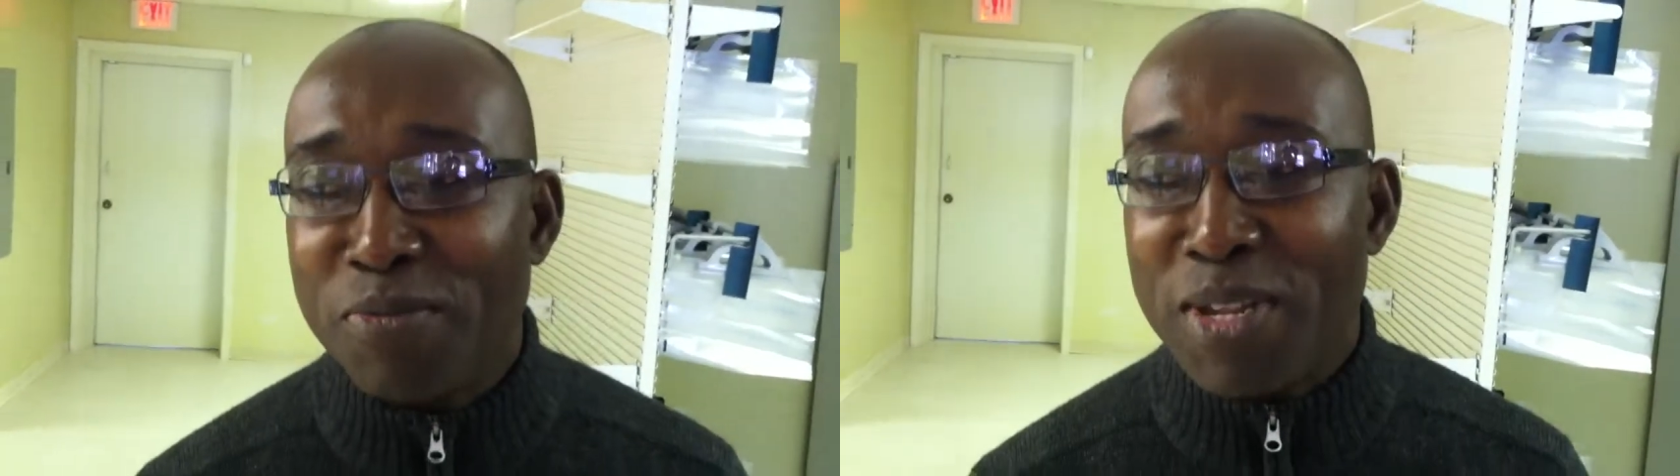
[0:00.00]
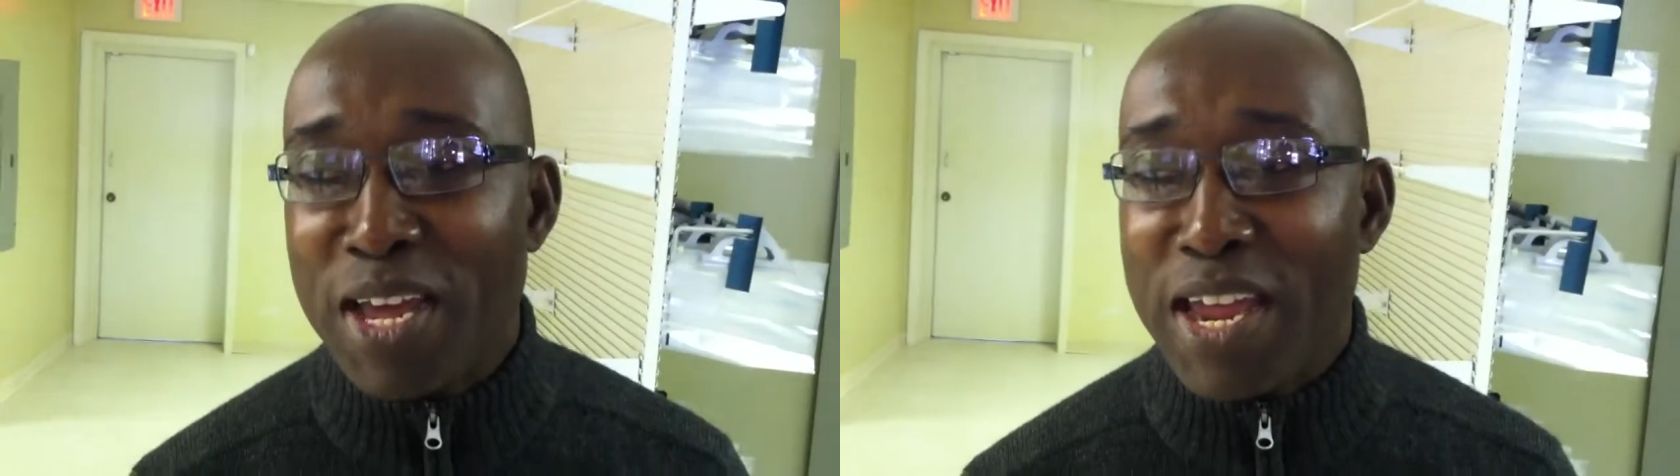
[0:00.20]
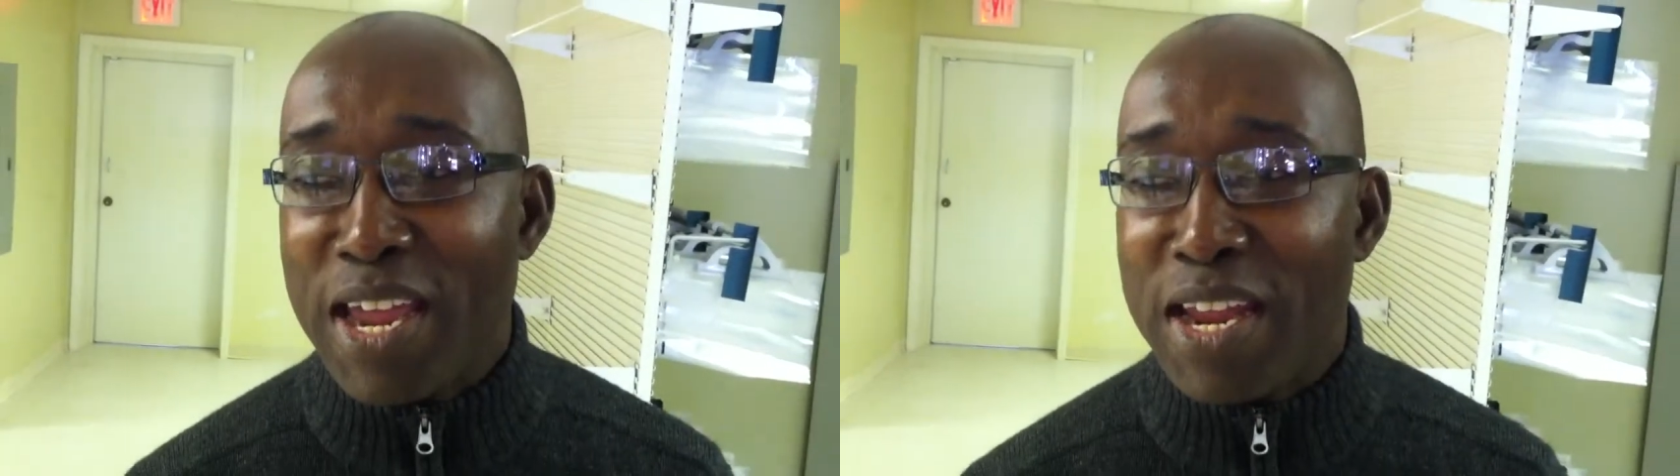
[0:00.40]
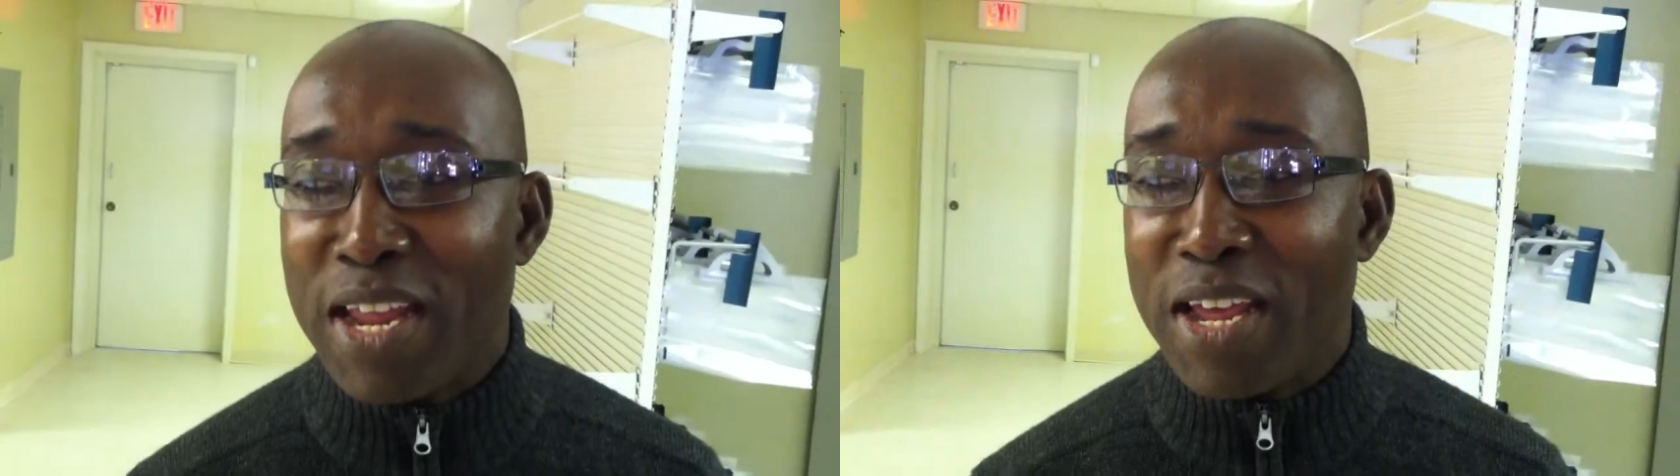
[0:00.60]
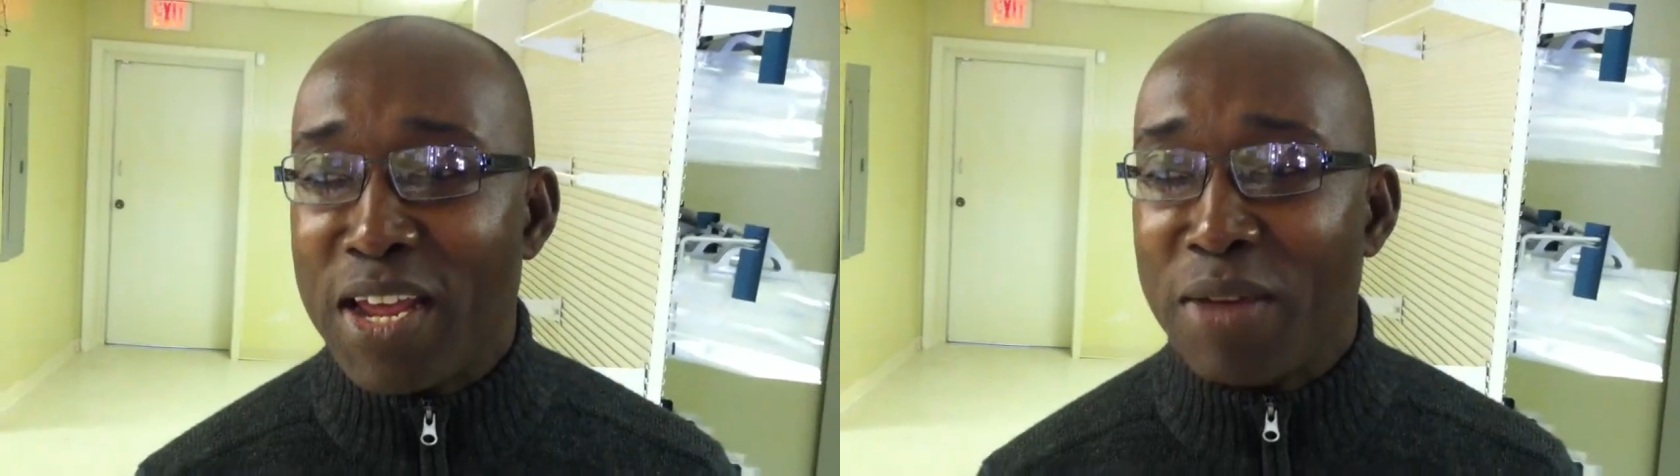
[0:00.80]
and
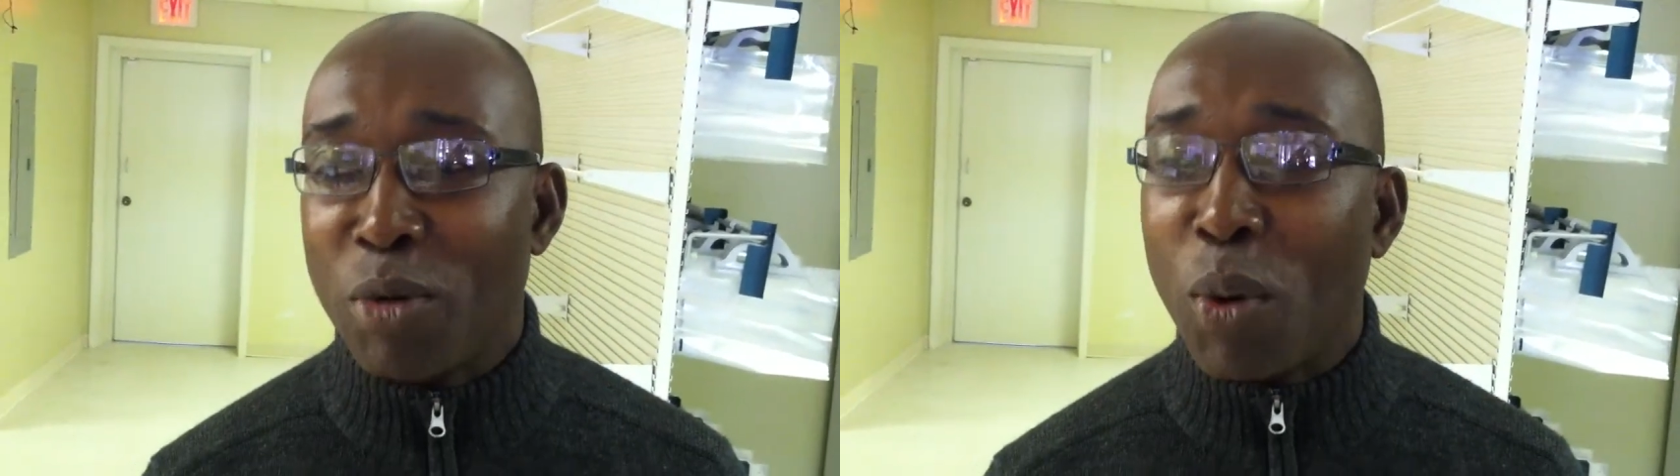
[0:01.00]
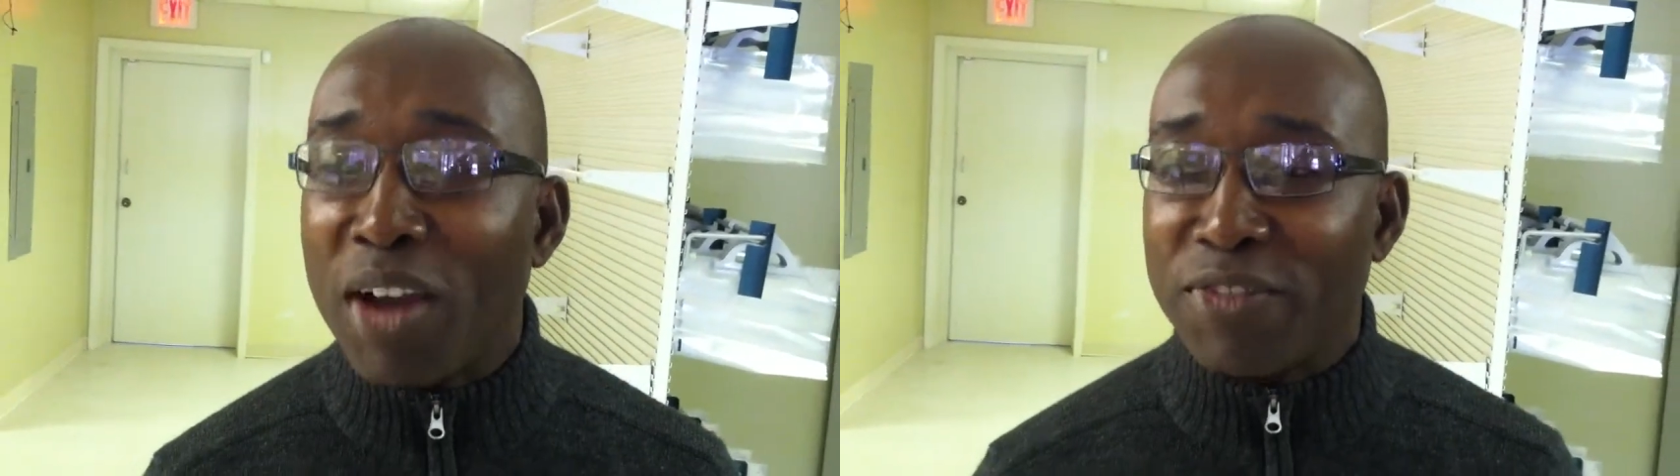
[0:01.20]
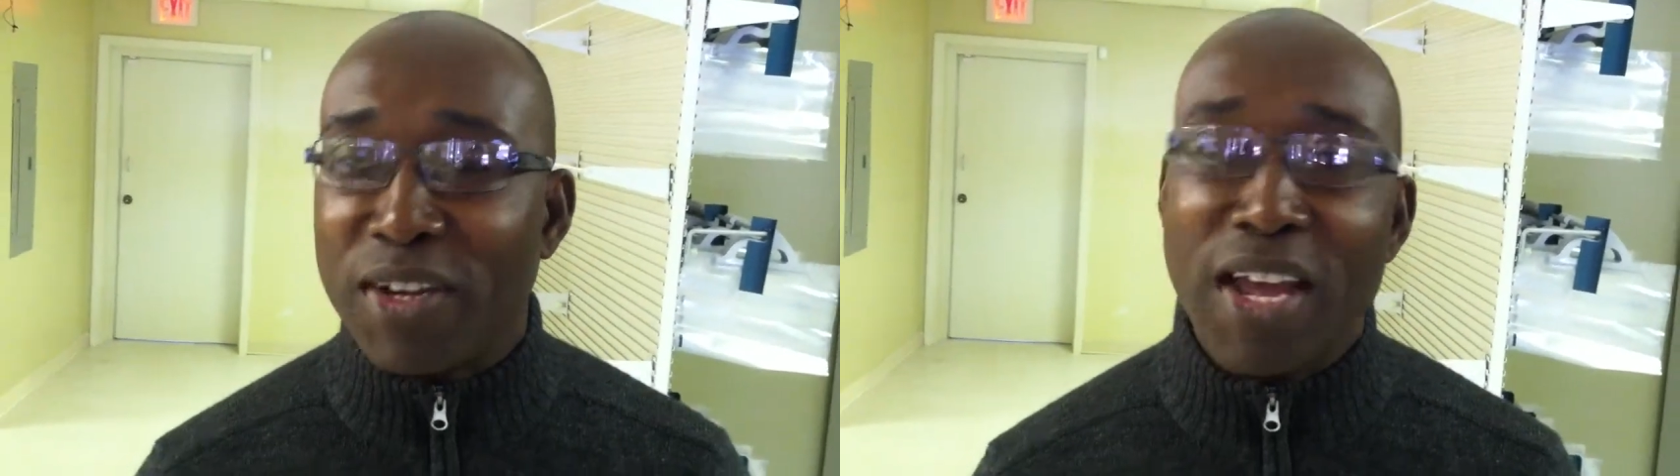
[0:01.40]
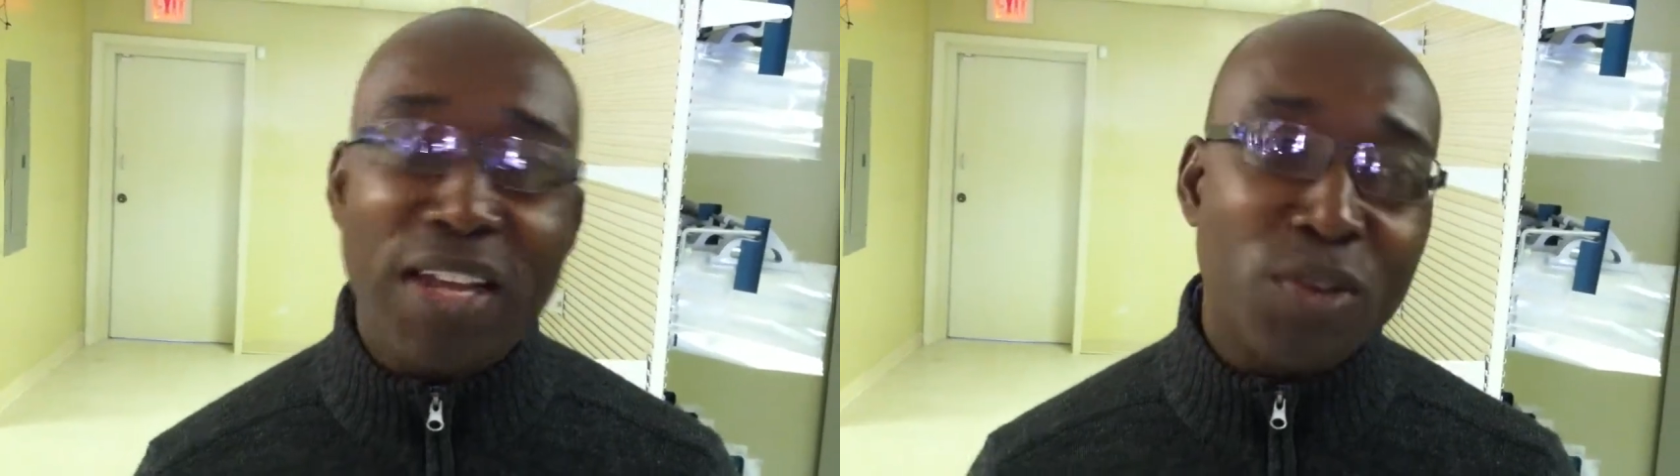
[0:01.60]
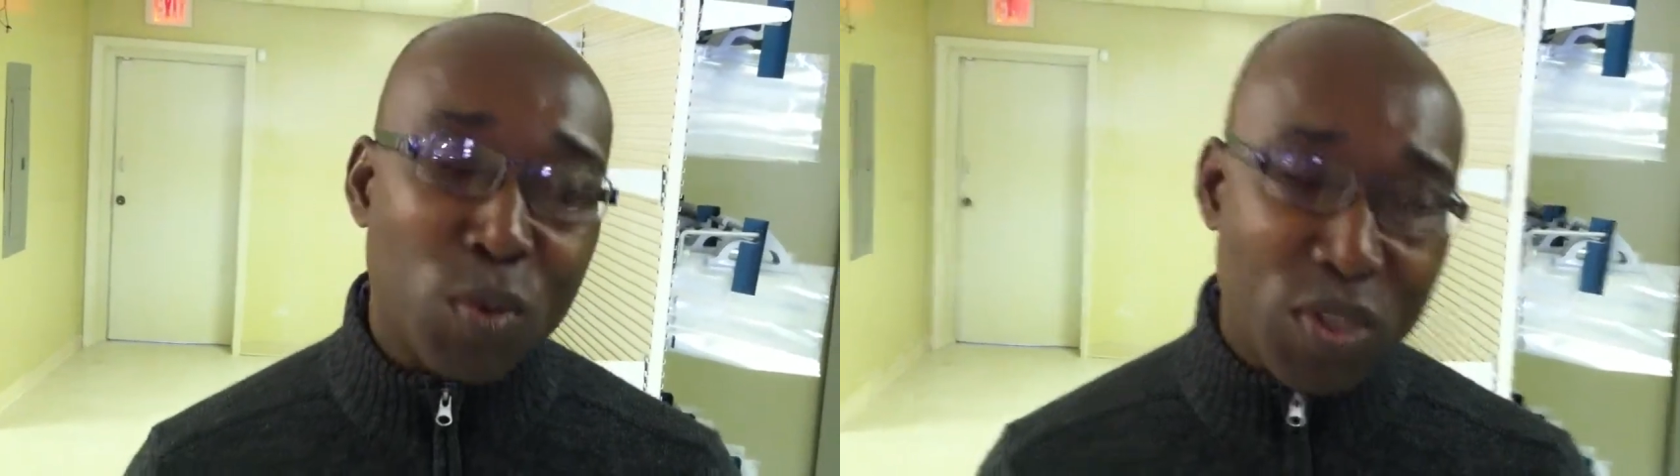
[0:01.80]
uh, my wife and
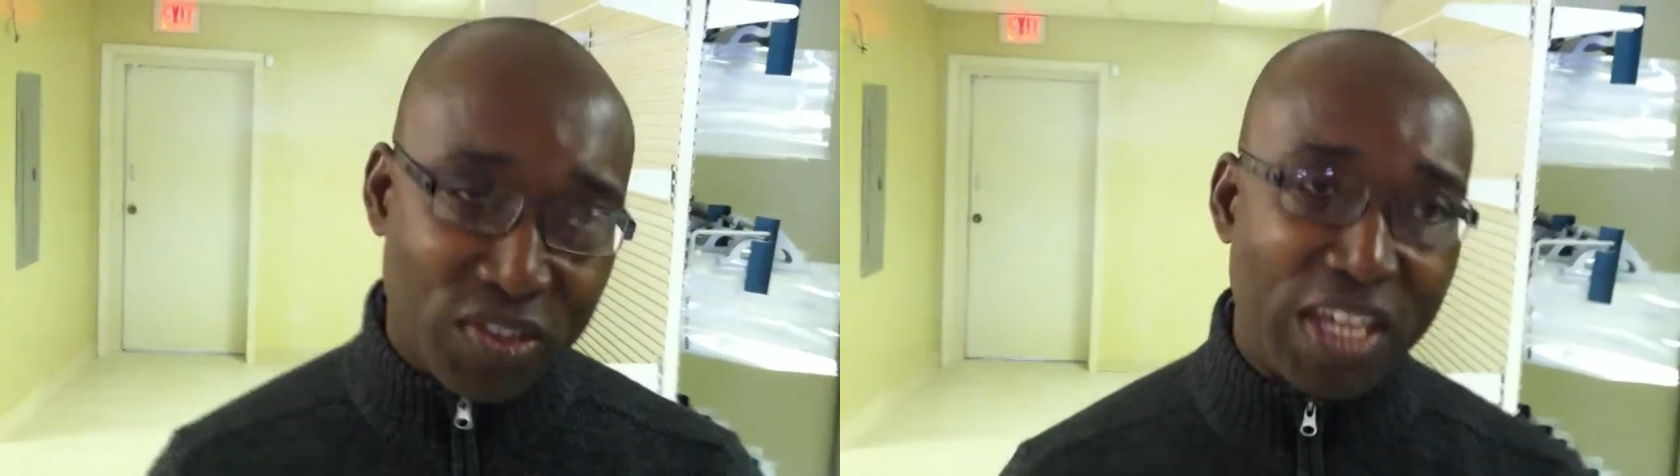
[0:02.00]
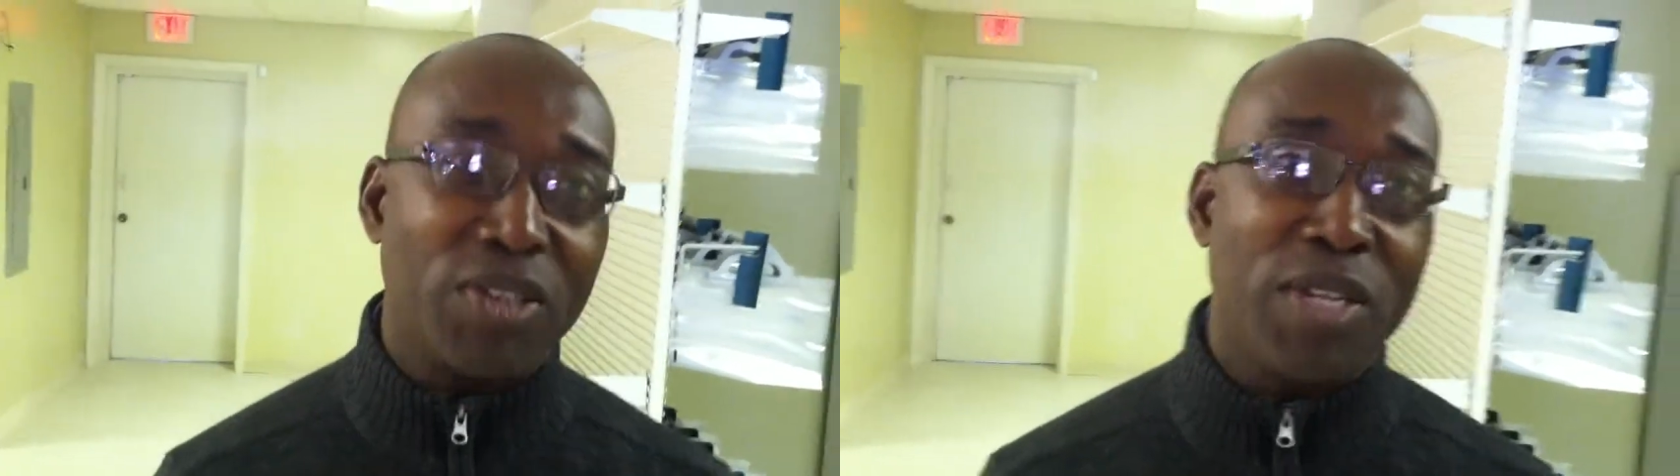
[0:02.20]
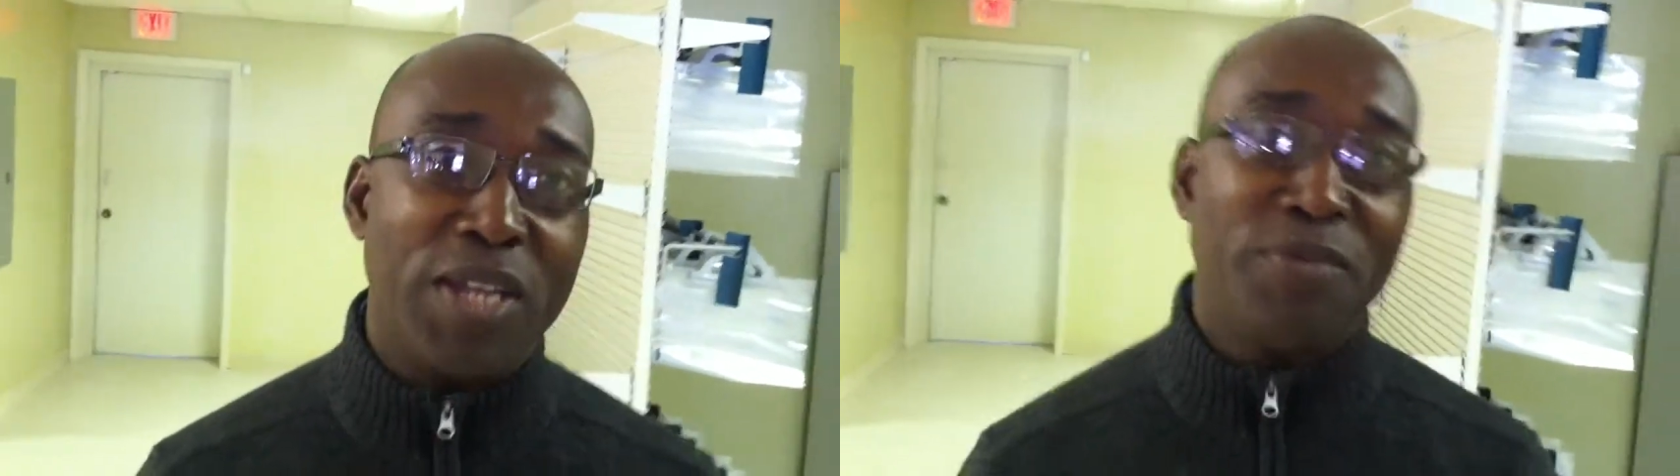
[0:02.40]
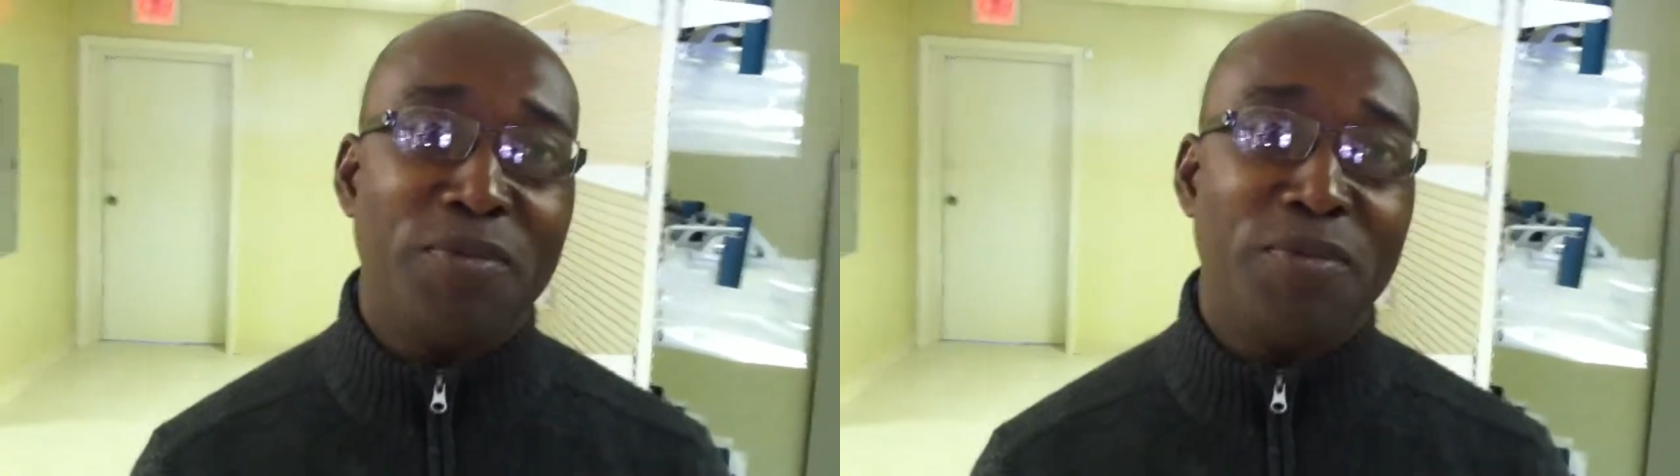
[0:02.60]
I. Were hey, you know, let,